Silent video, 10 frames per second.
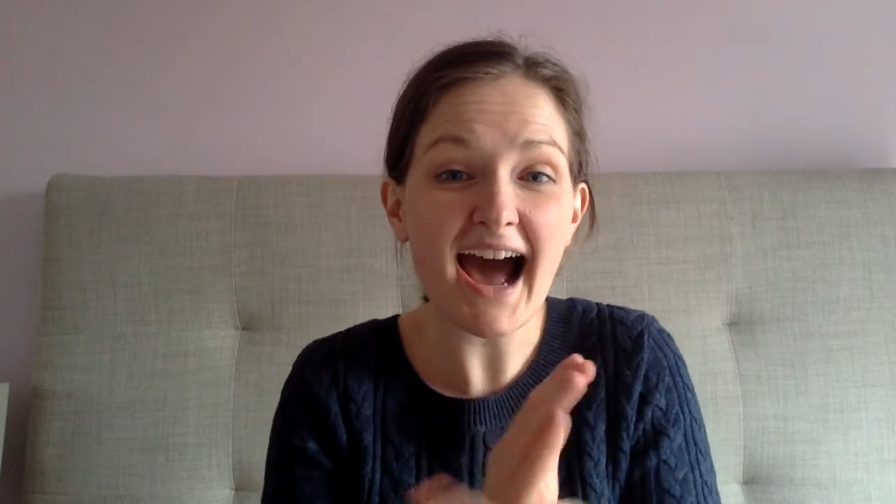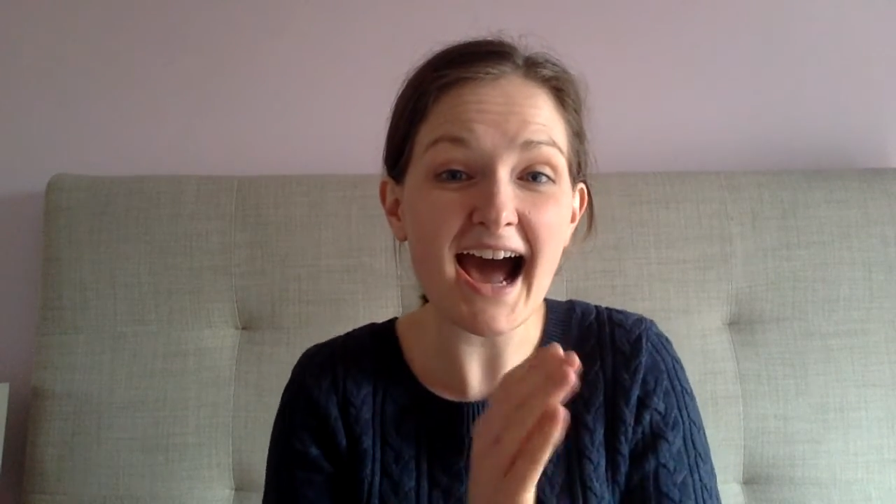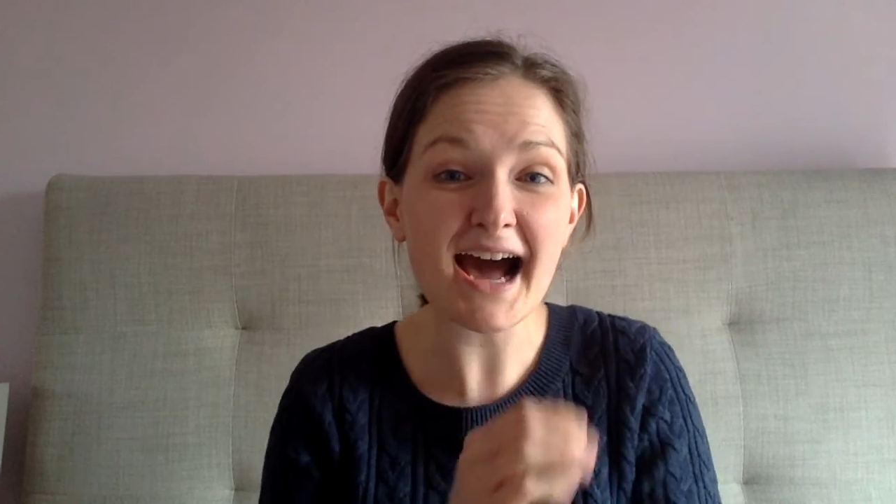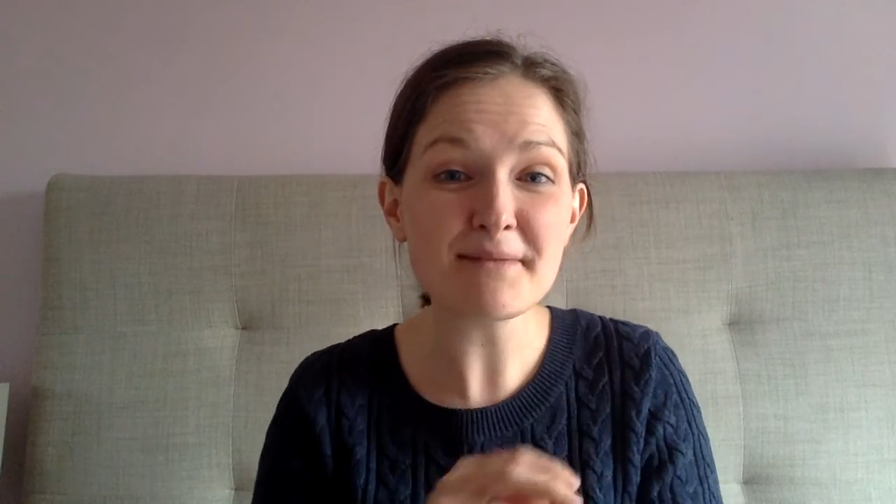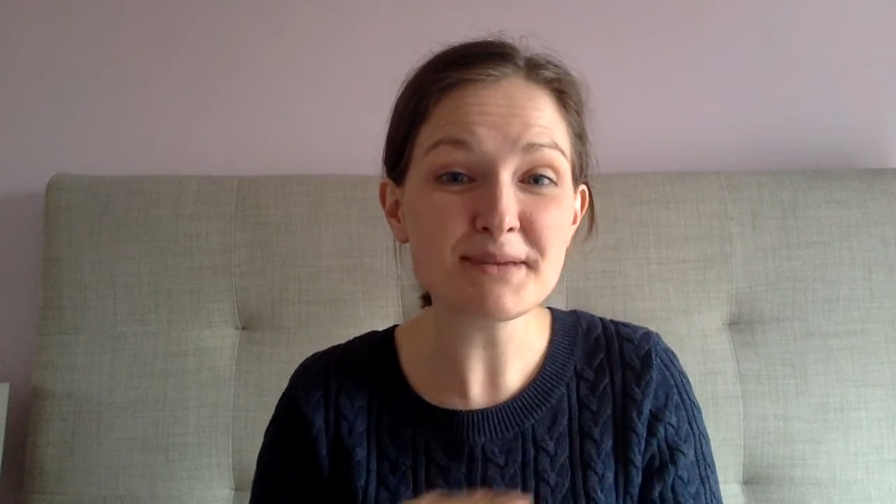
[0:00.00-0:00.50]

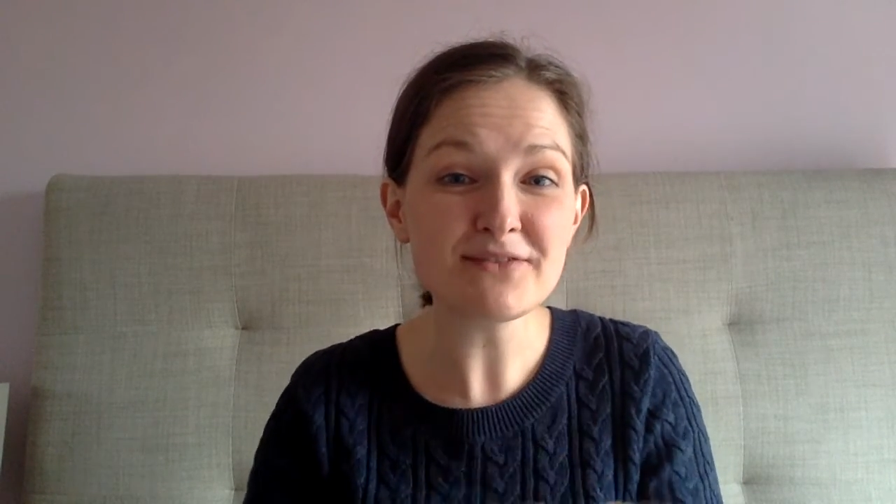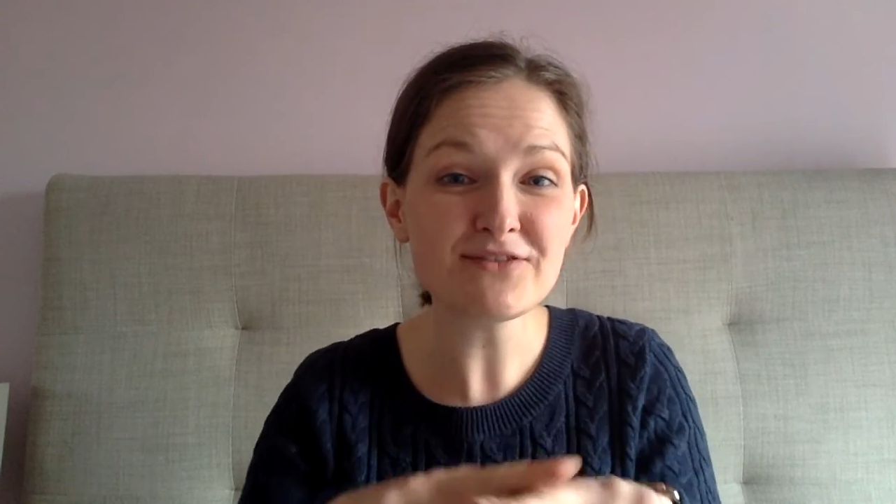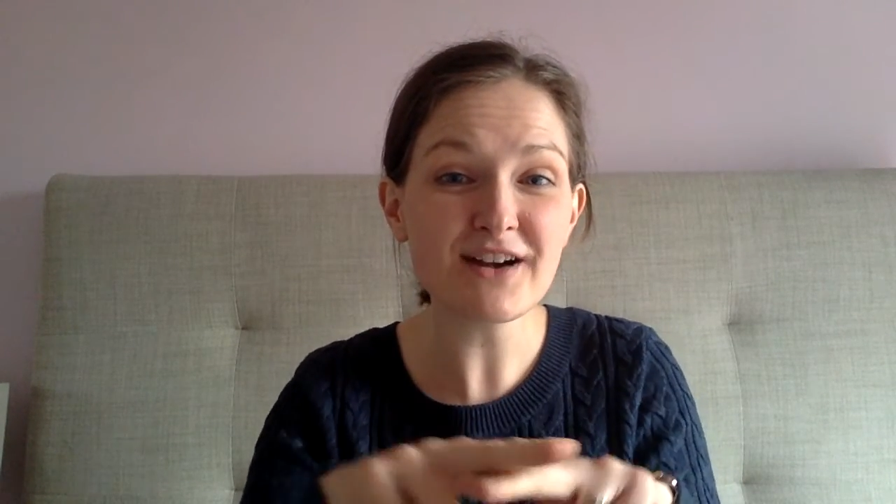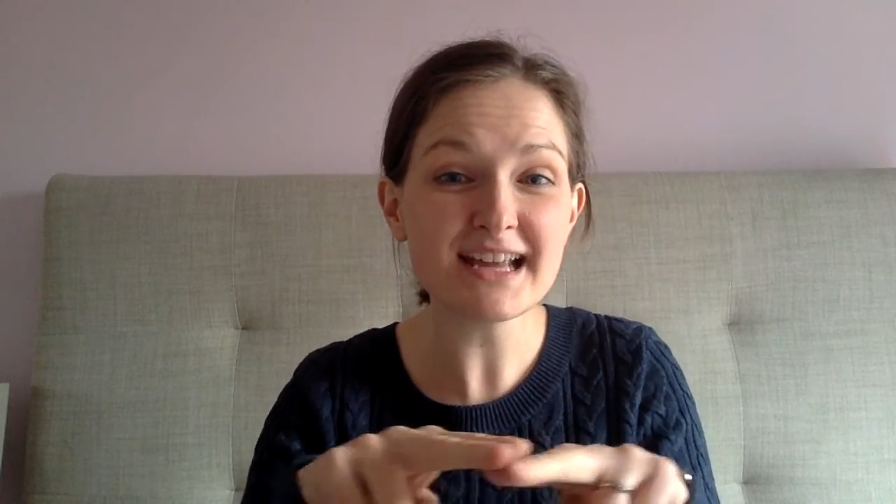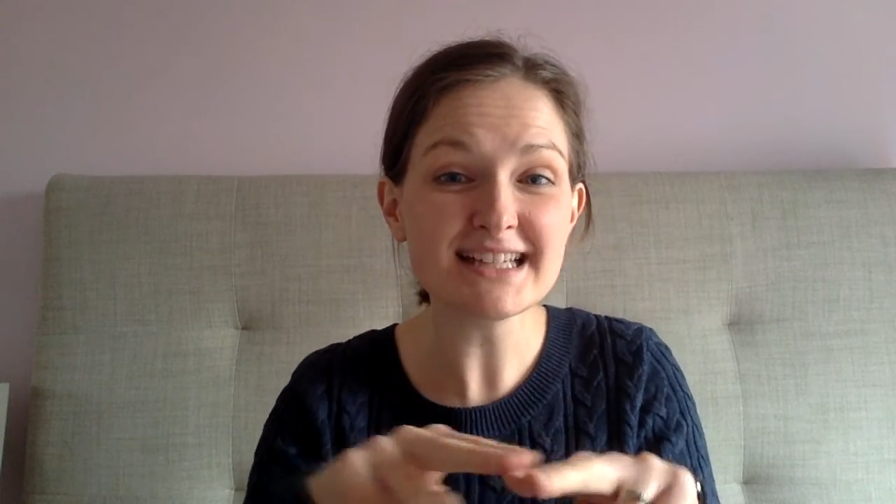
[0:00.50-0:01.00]
Happy
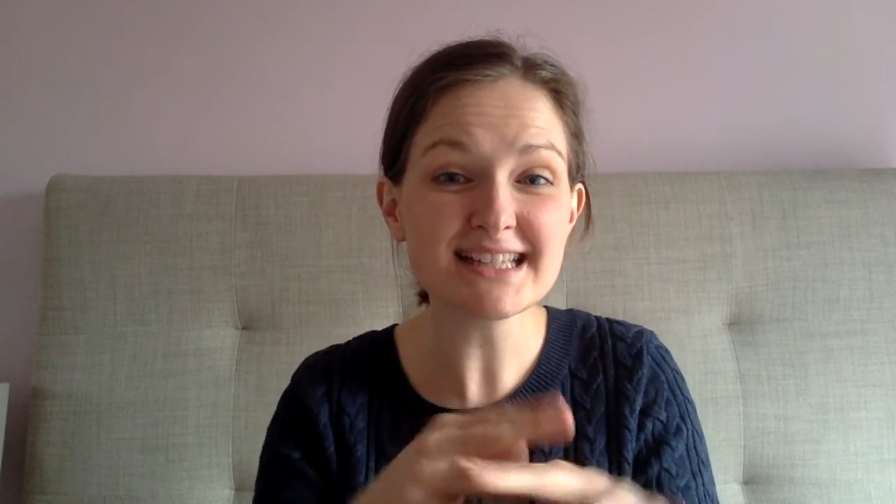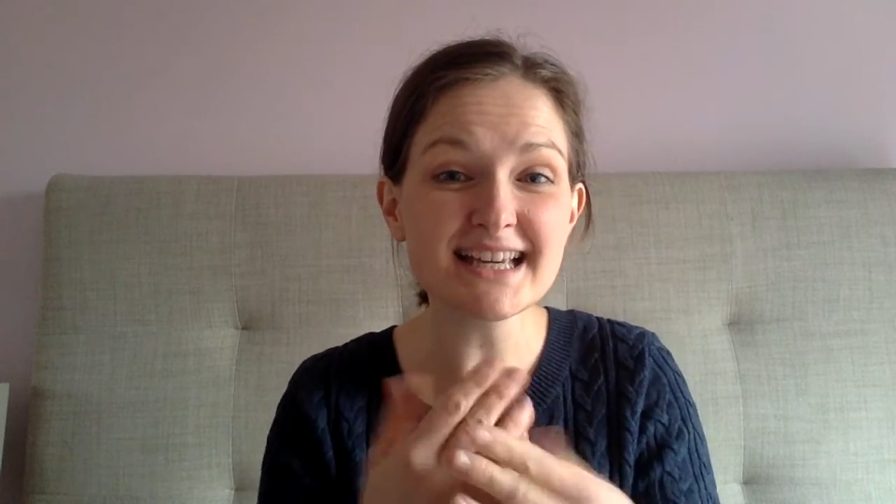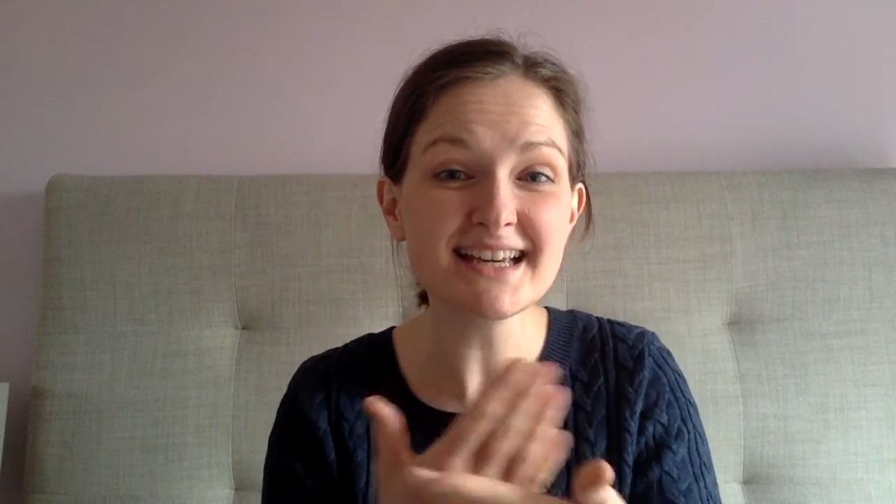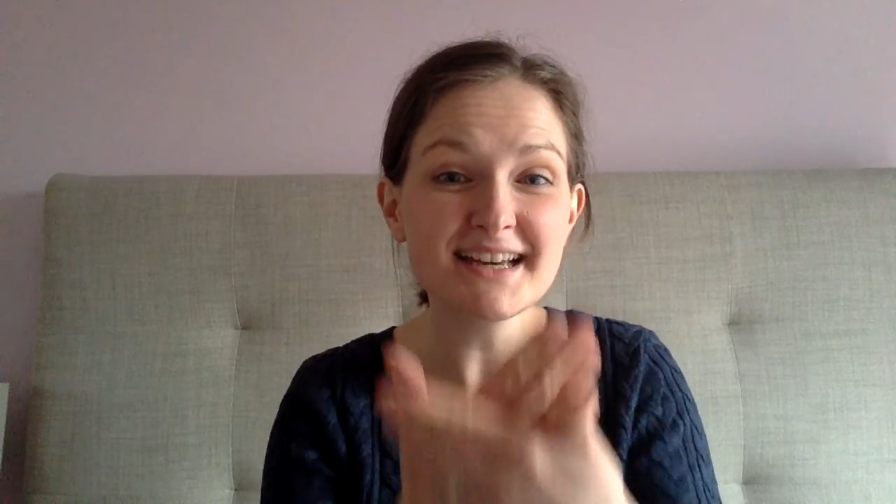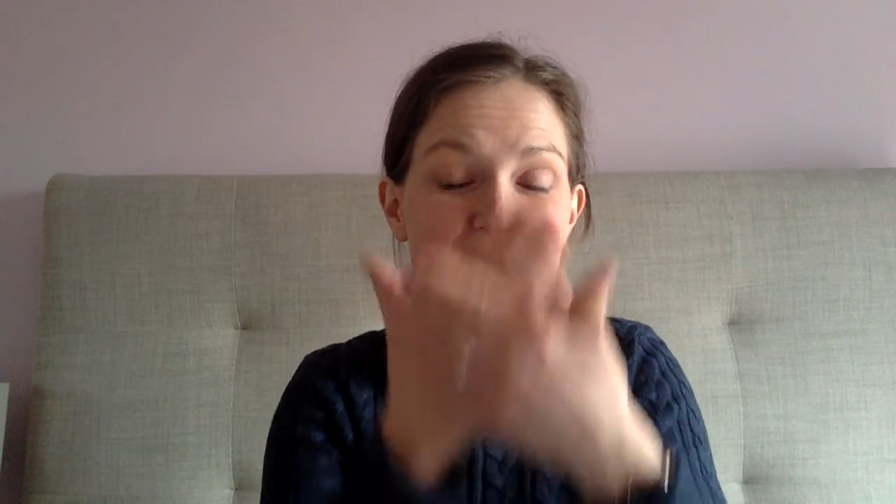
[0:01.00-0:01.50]

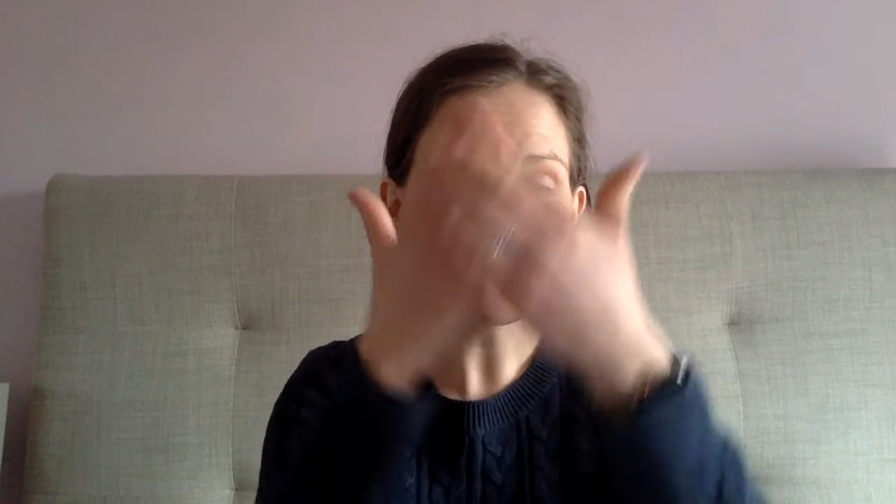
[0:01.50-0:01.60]
Friday